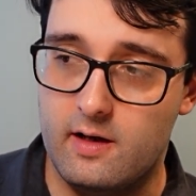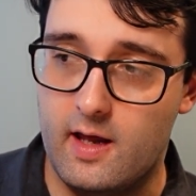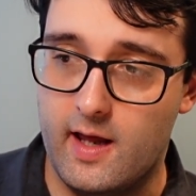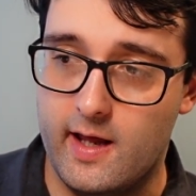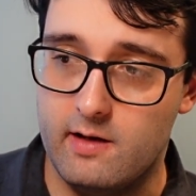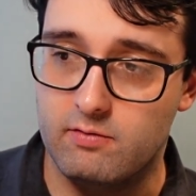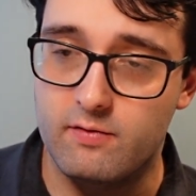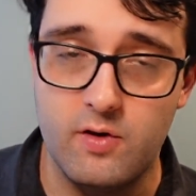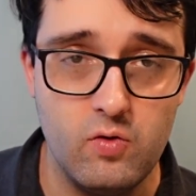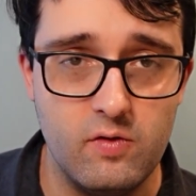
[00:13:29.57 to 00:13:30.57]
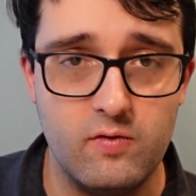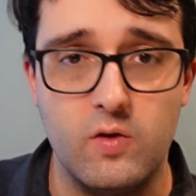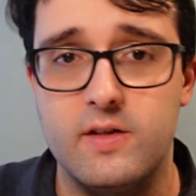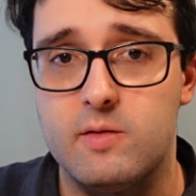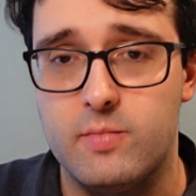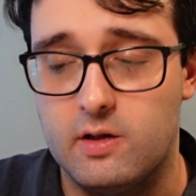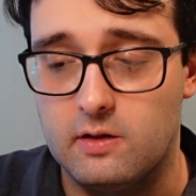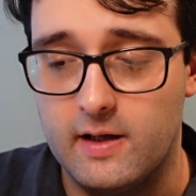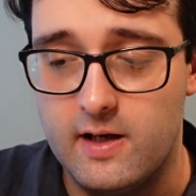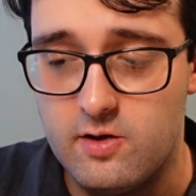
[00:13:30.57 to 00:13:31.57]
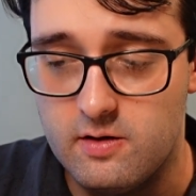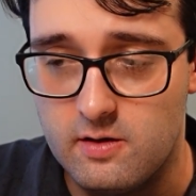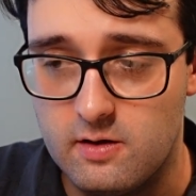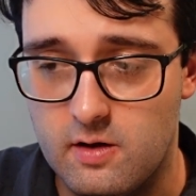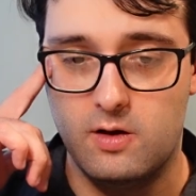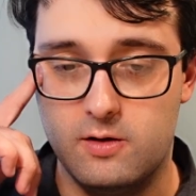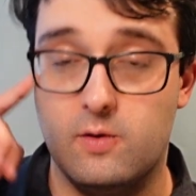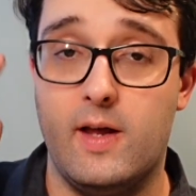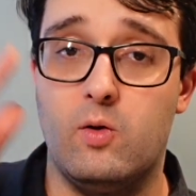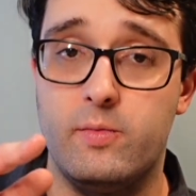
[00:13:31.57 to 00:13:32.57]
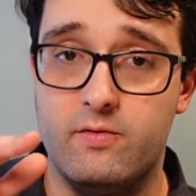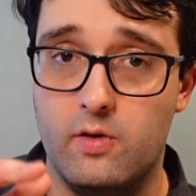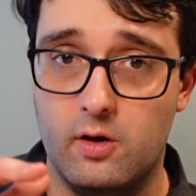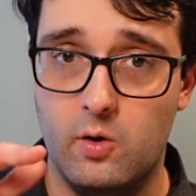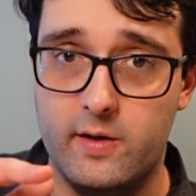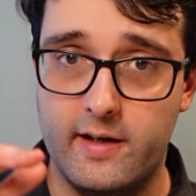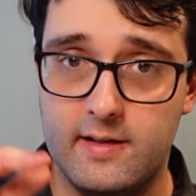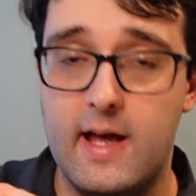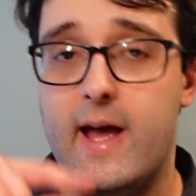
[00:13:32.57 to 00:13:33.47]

a review for the Imperial Agents, so that will be for the Codex,